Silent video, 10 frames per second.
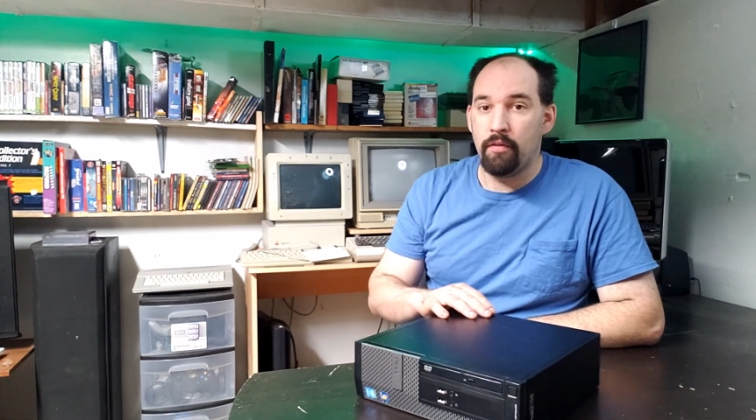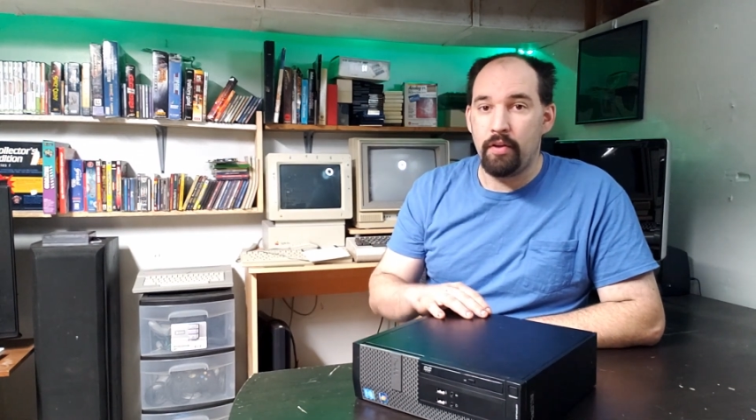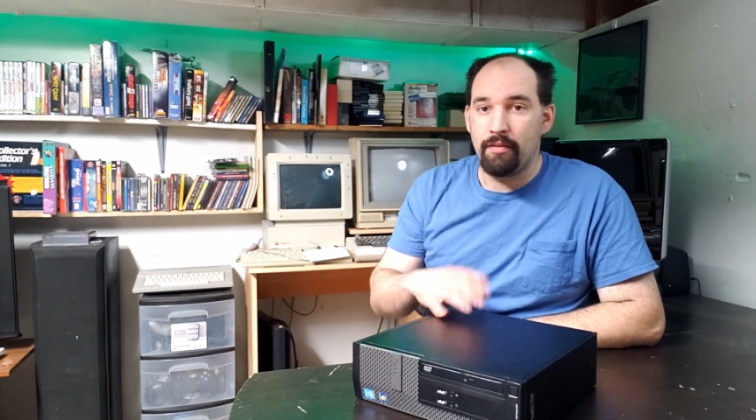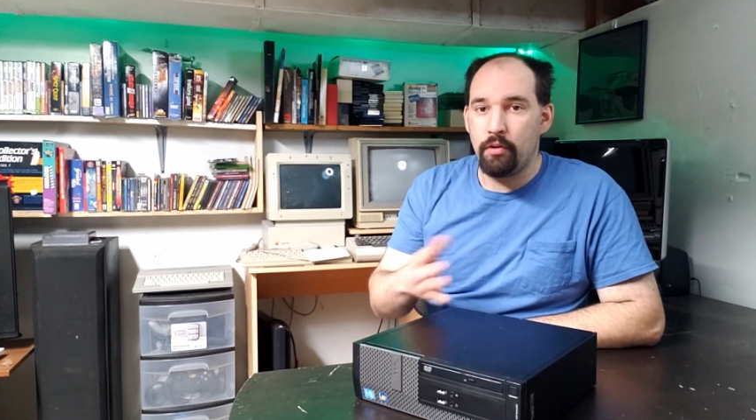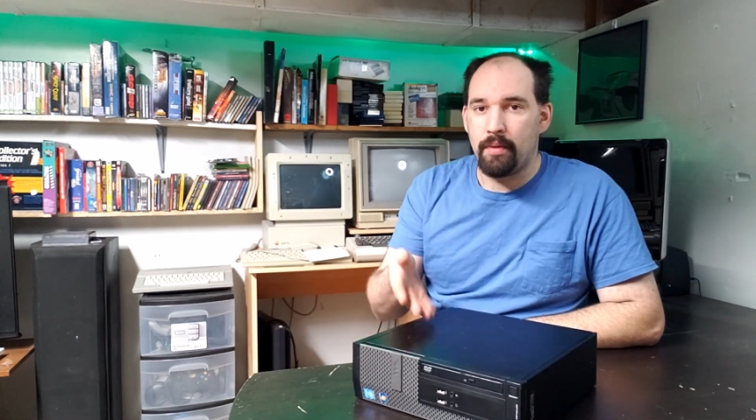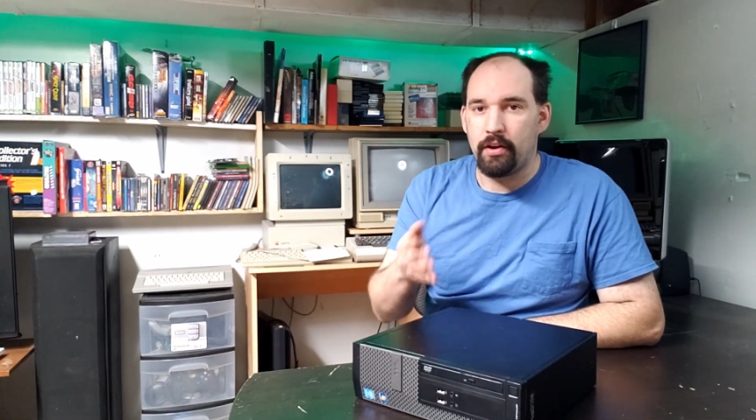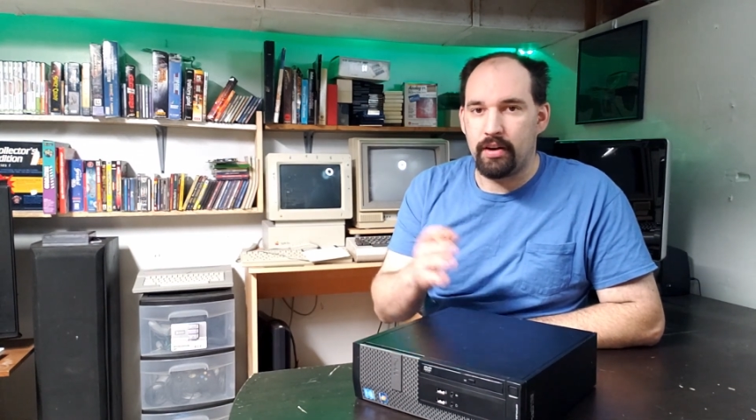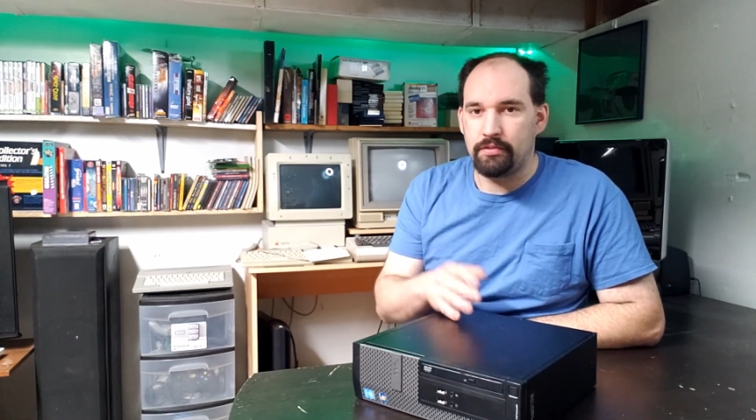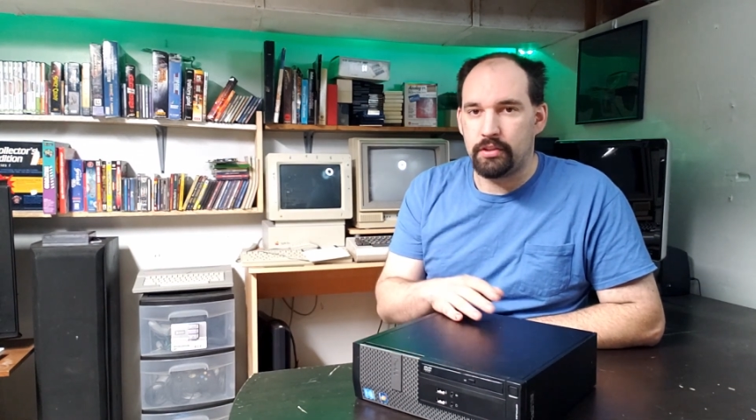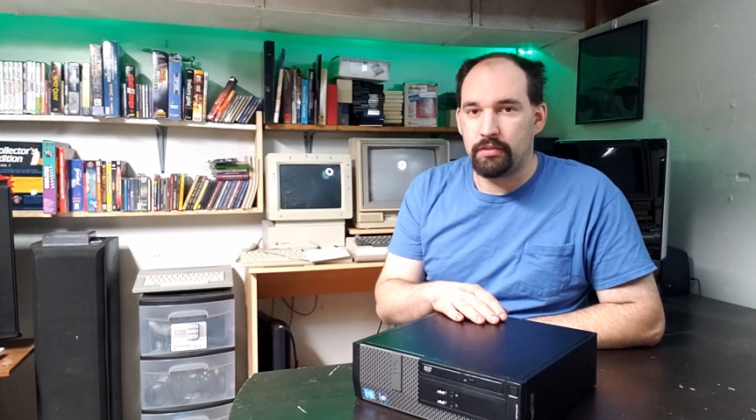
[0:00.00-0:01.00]
if you have your own
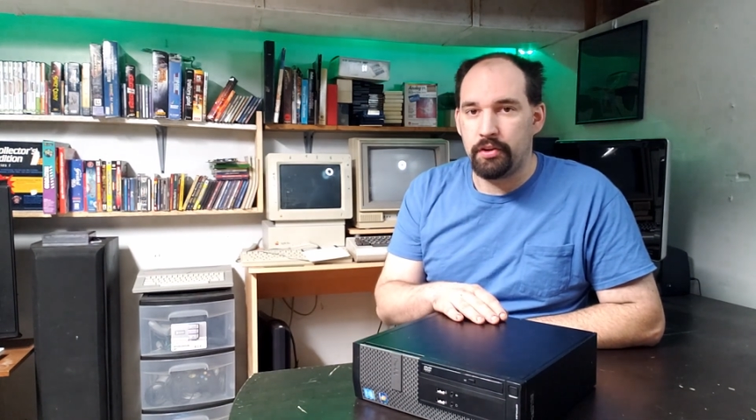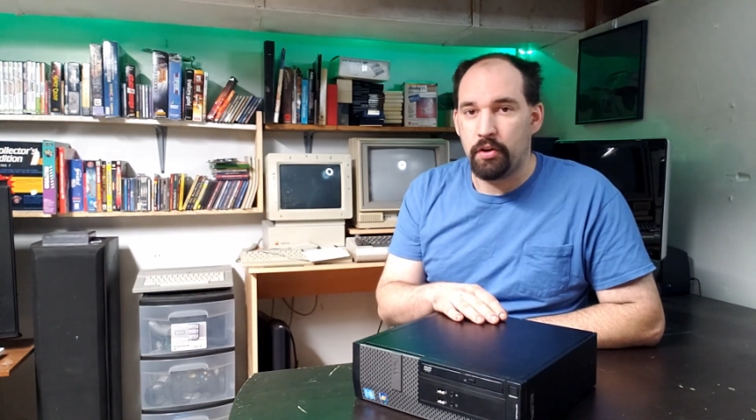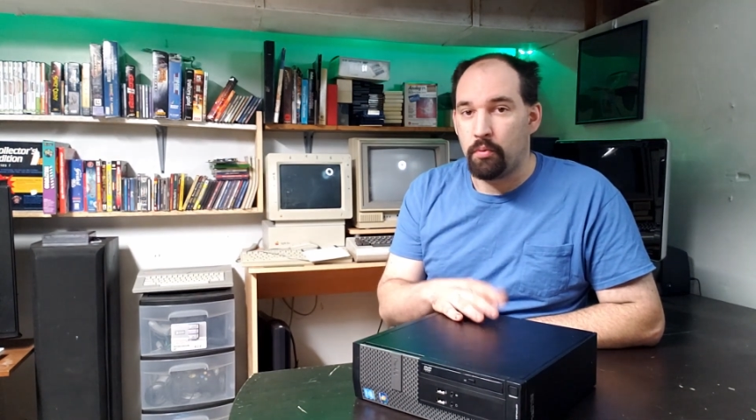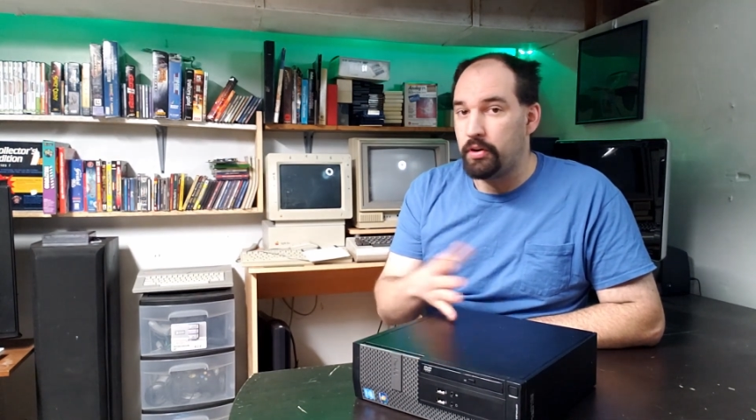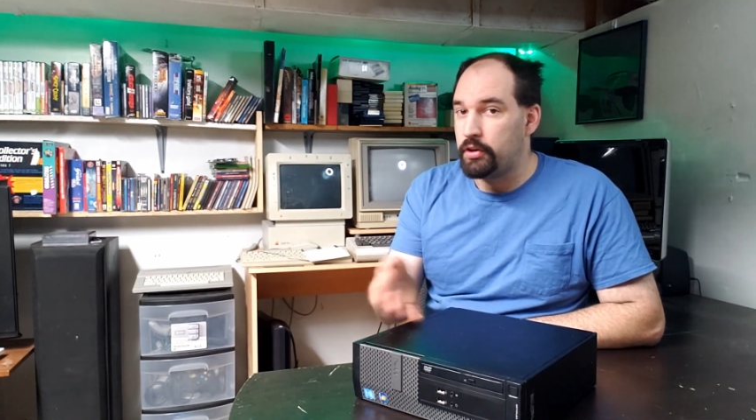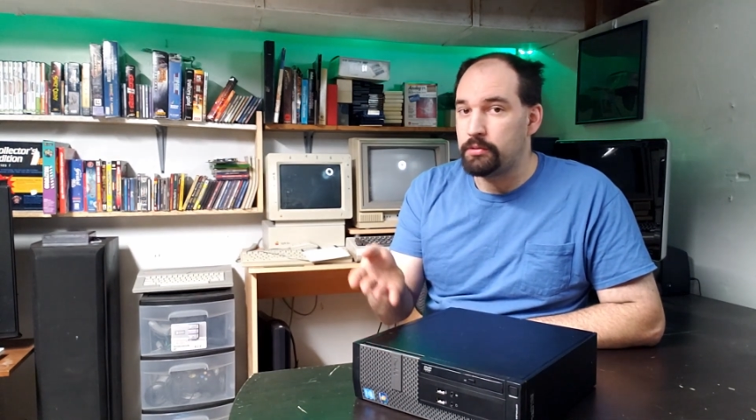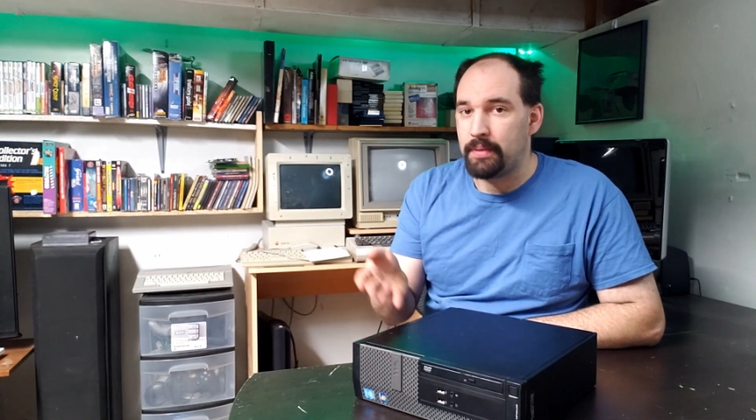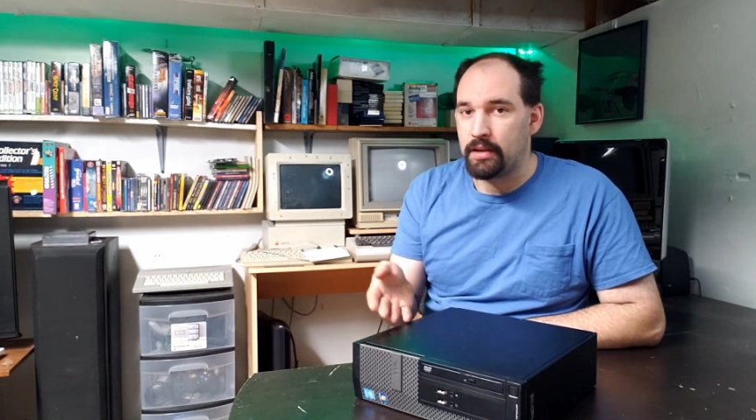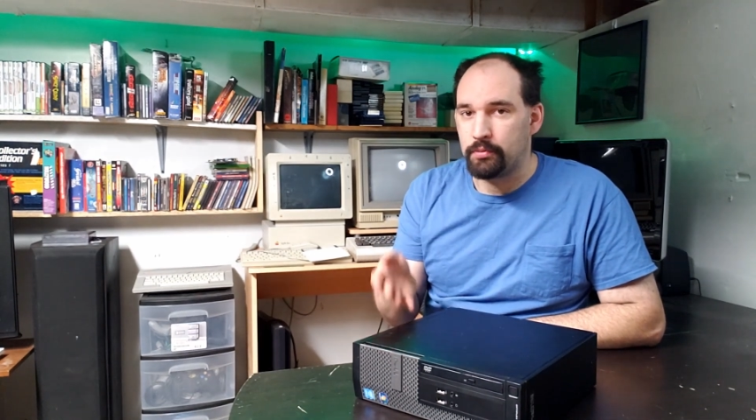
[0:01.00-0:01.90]
Minecraft server, what are your specs?